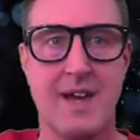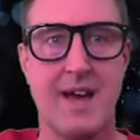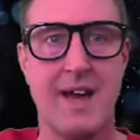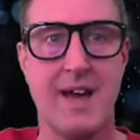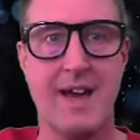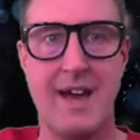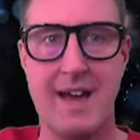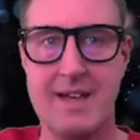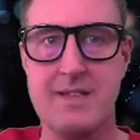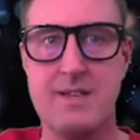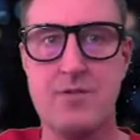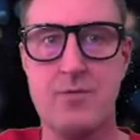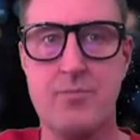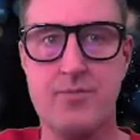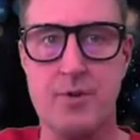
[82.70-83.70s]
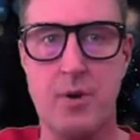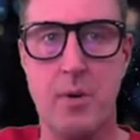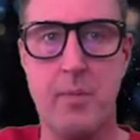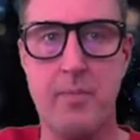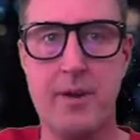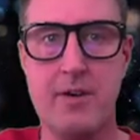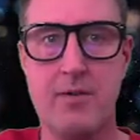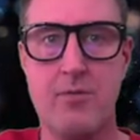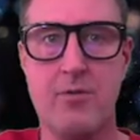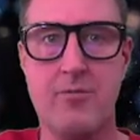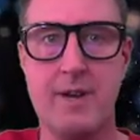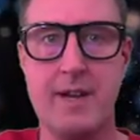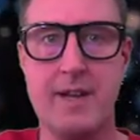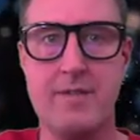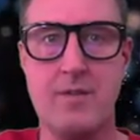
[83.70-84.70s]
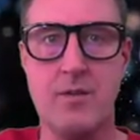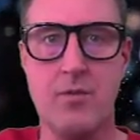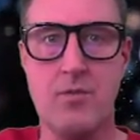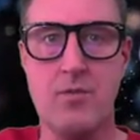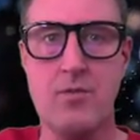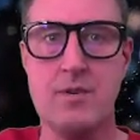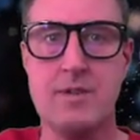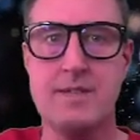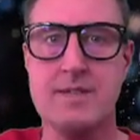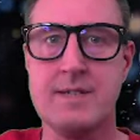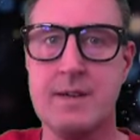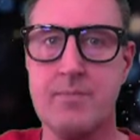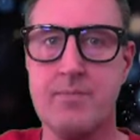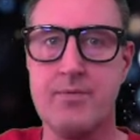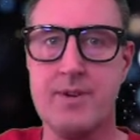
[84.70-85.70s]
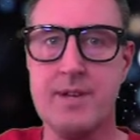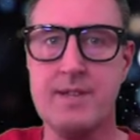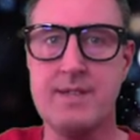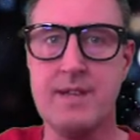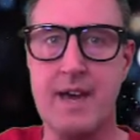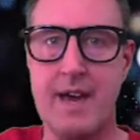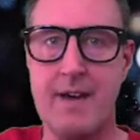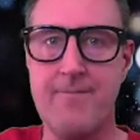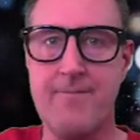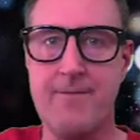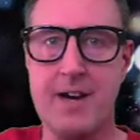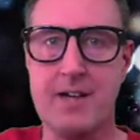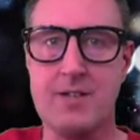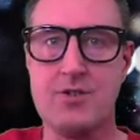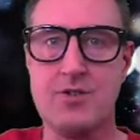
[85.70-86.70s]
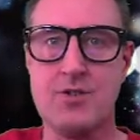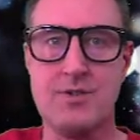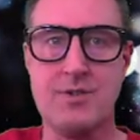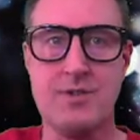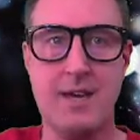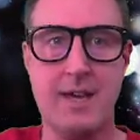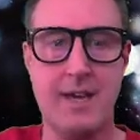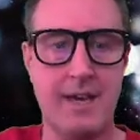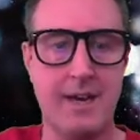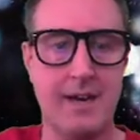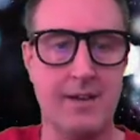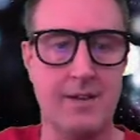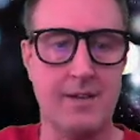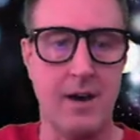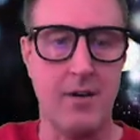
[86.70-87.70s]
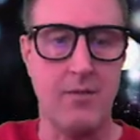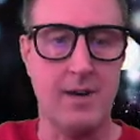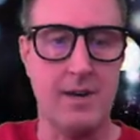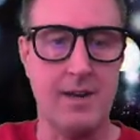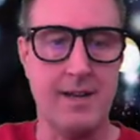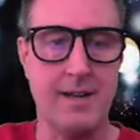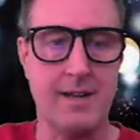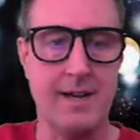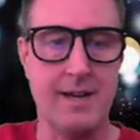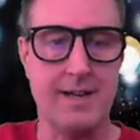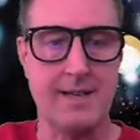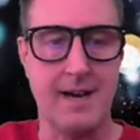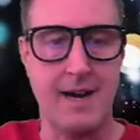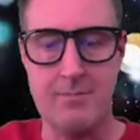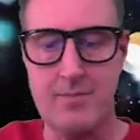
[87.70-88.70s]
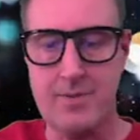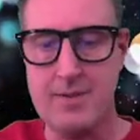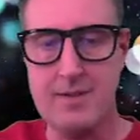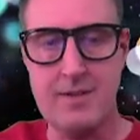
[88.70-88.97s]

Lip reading: As you probably already know, the printf function here in our little example